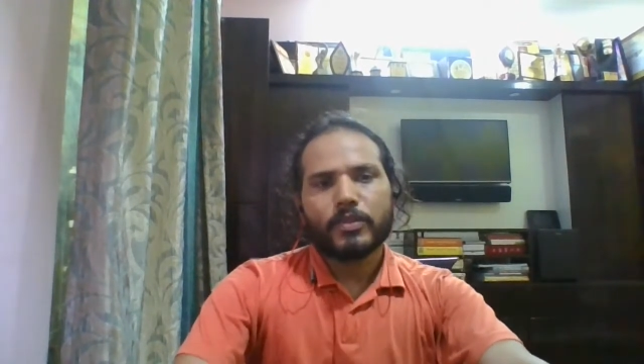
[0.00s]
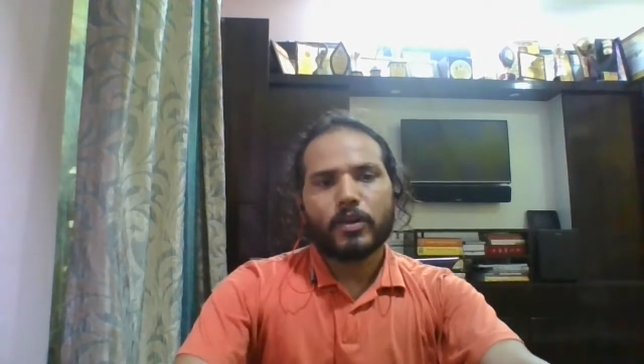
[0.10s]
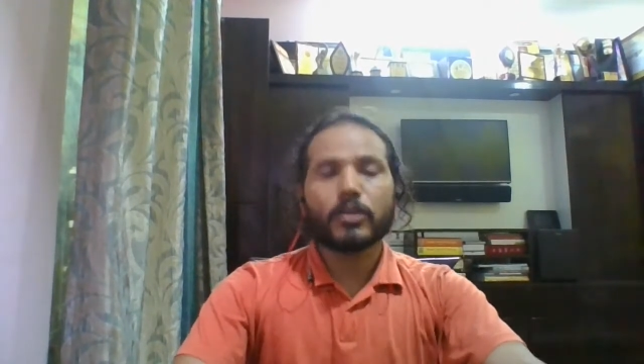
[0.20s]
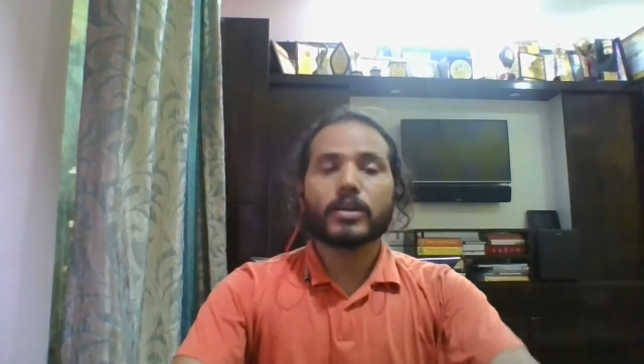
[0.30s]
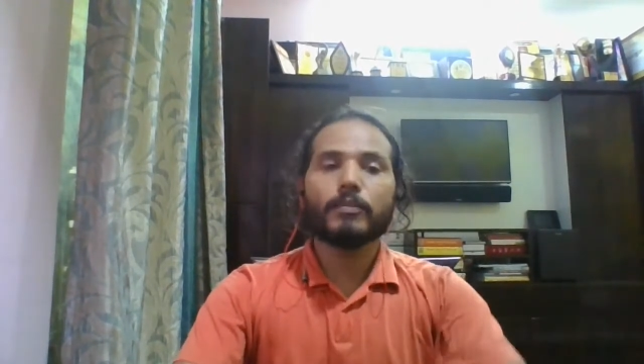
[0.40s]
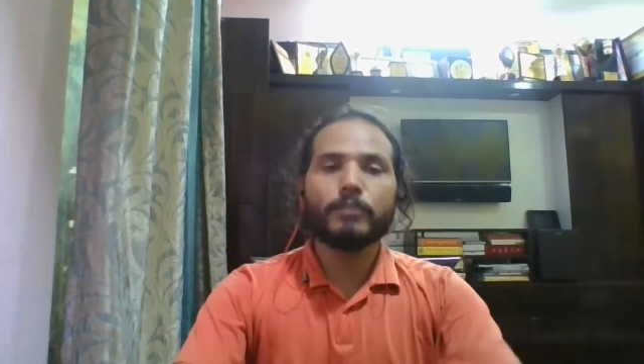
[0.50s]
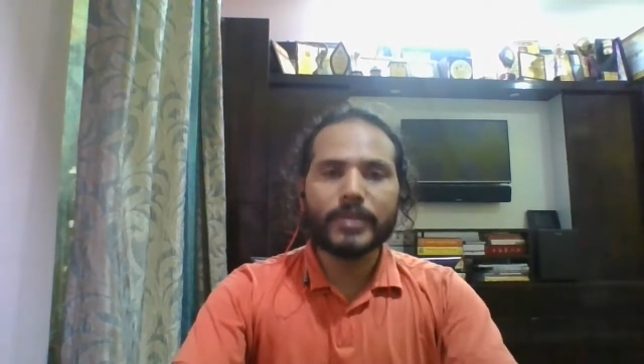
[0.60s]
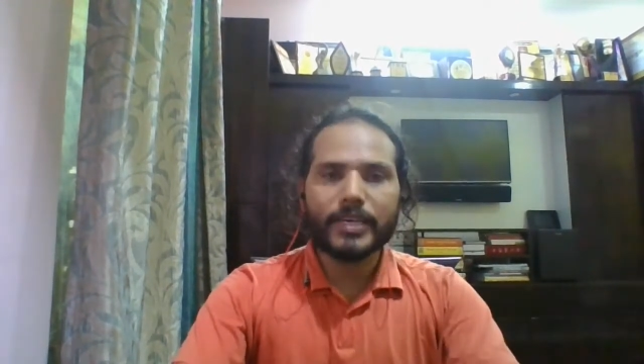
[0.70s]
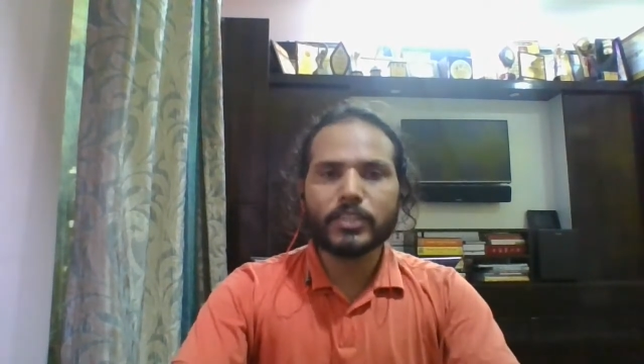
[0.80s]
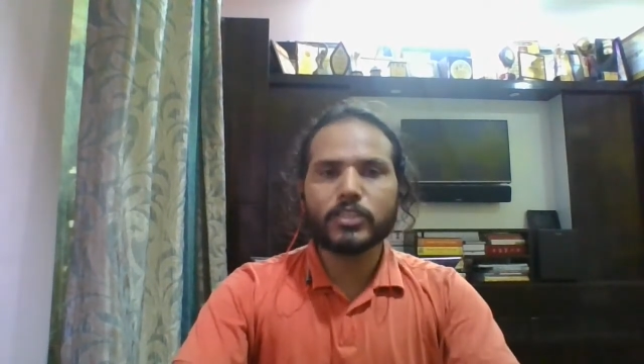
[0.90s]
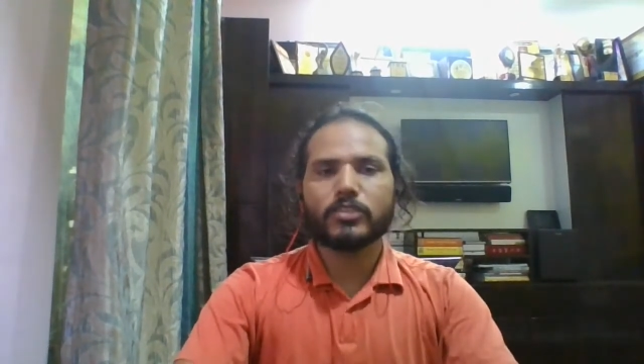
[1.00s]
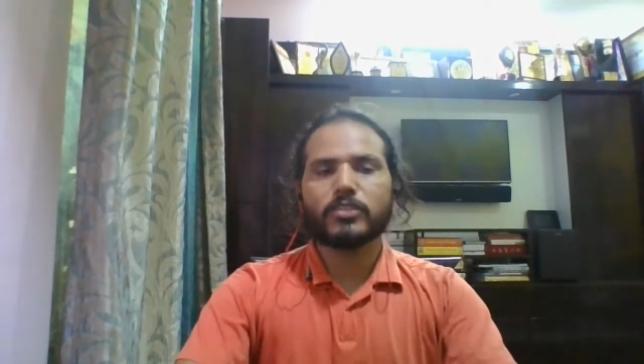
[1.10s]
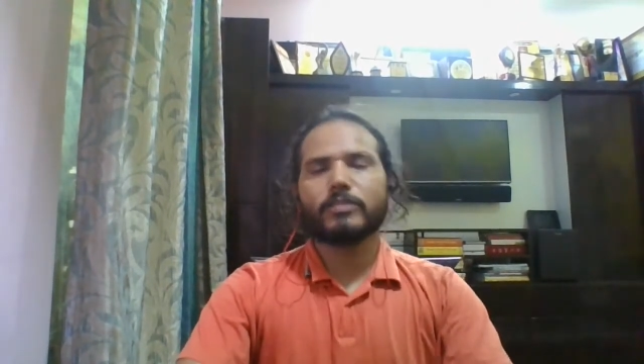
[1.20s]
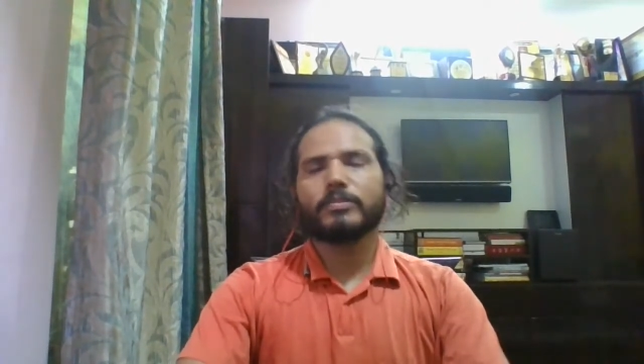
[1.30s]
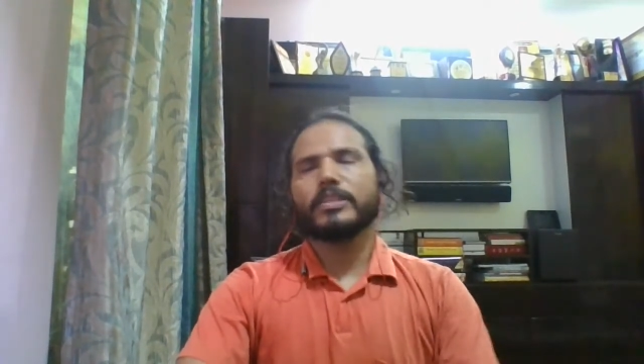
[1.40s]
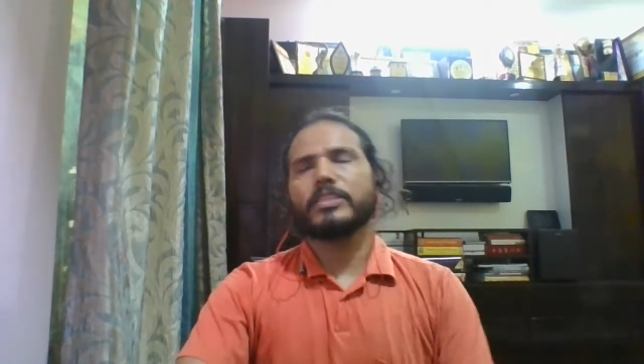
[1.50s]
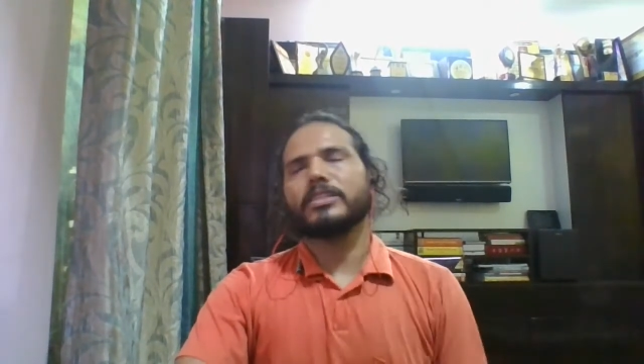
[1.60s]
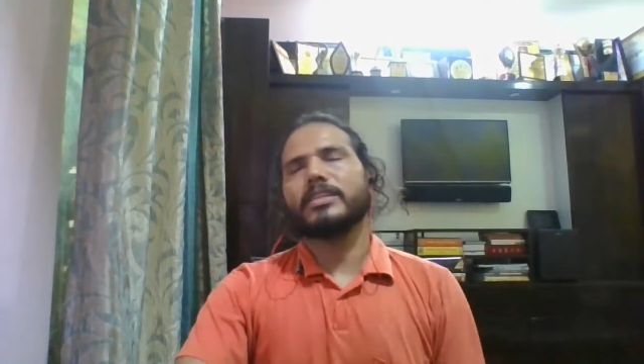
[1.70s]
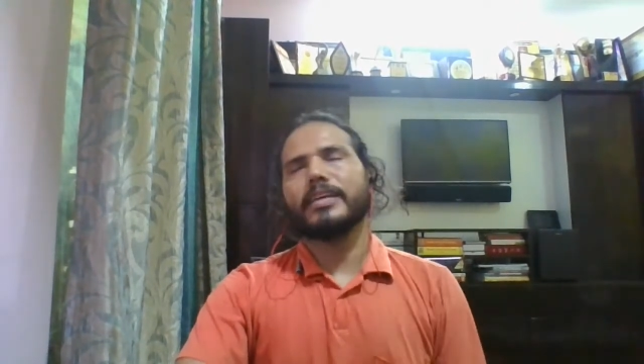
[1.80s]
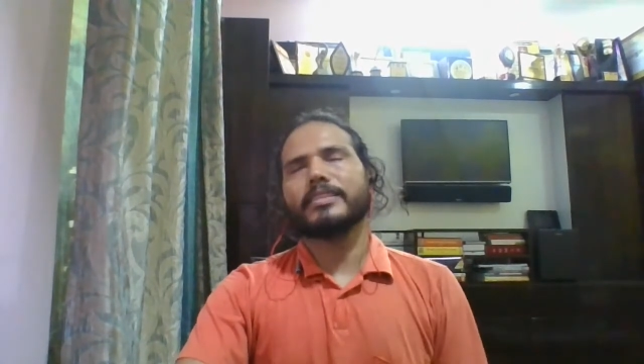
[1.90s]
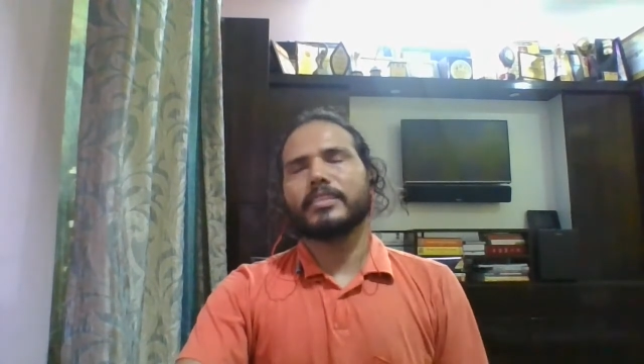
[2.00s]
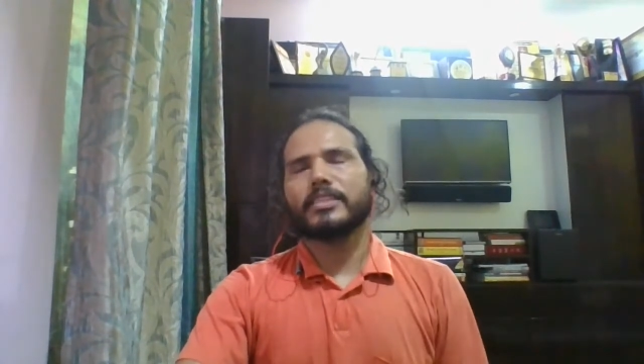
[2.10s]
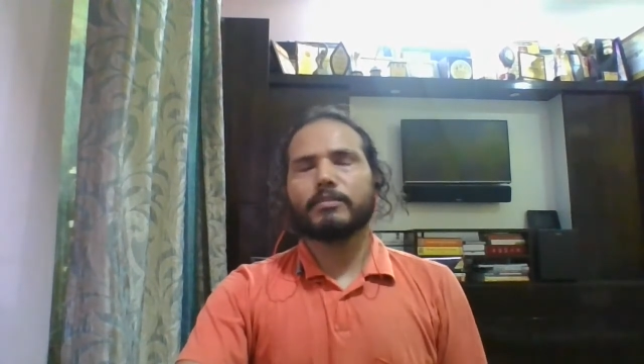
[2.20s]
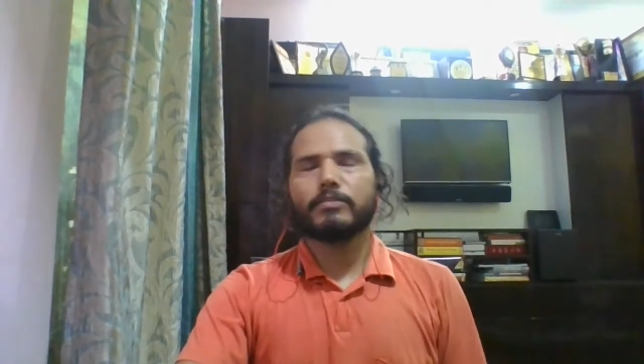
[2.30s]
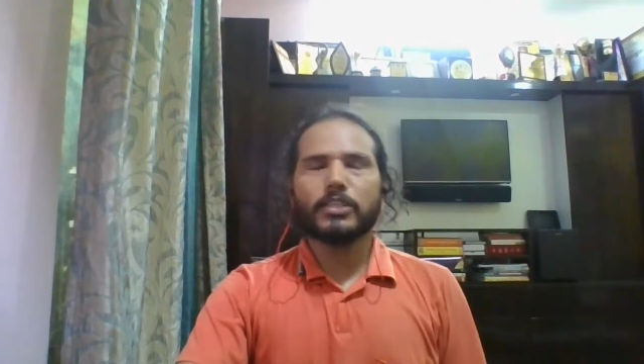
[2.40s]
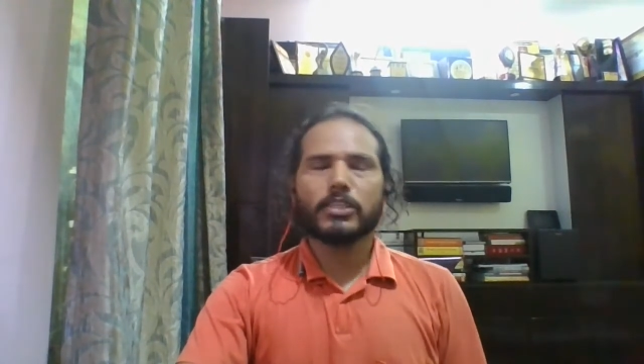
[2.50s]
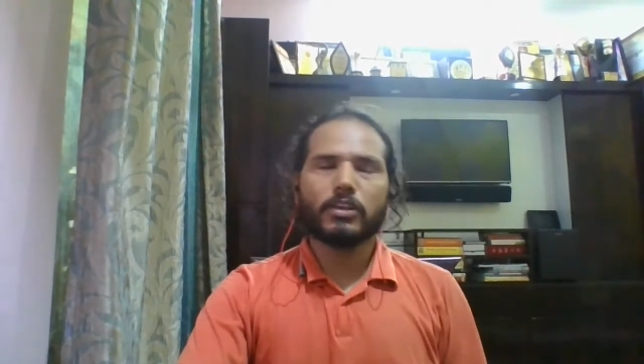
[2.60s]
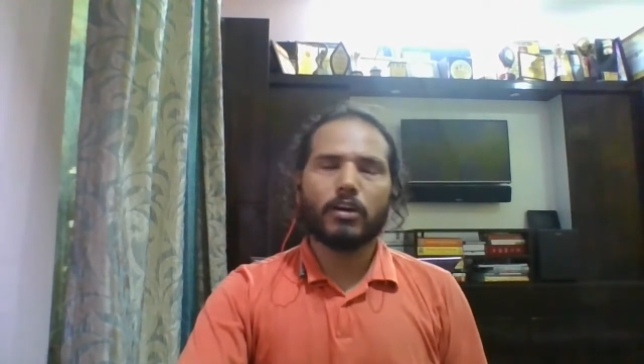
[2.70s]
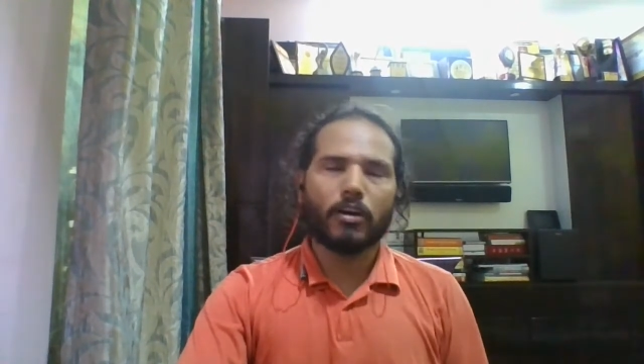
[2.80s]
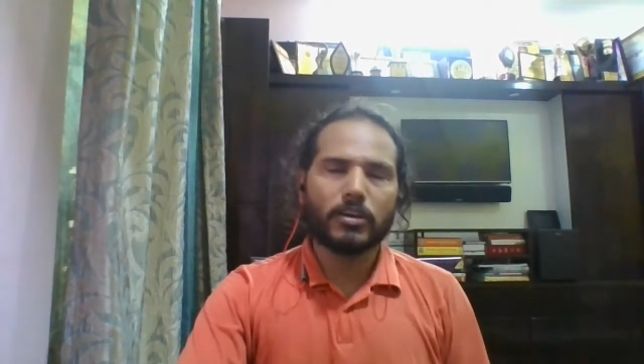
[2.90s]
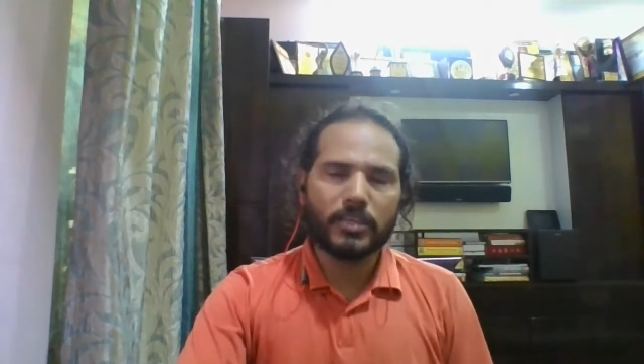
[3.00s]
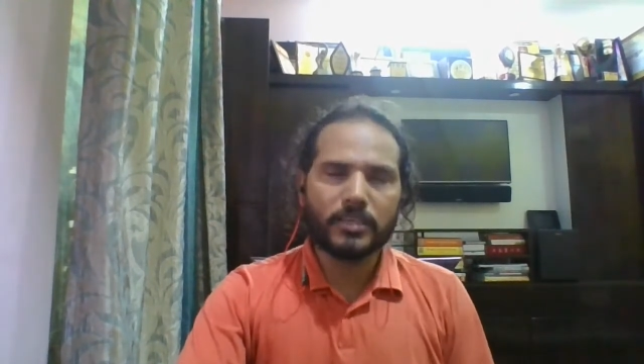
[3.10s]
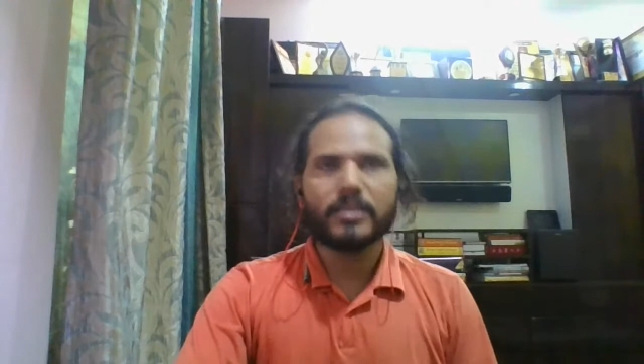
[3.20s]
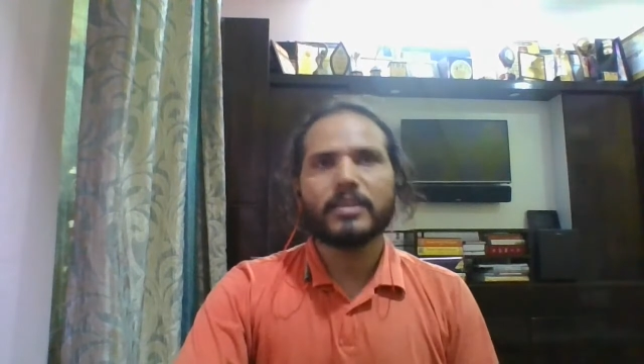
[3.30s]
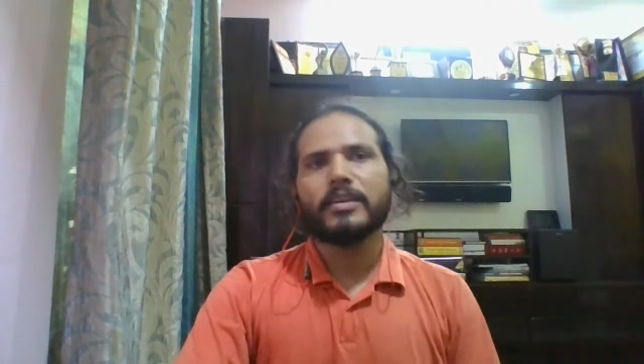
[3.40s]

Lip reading: or complications of this digestive disorder,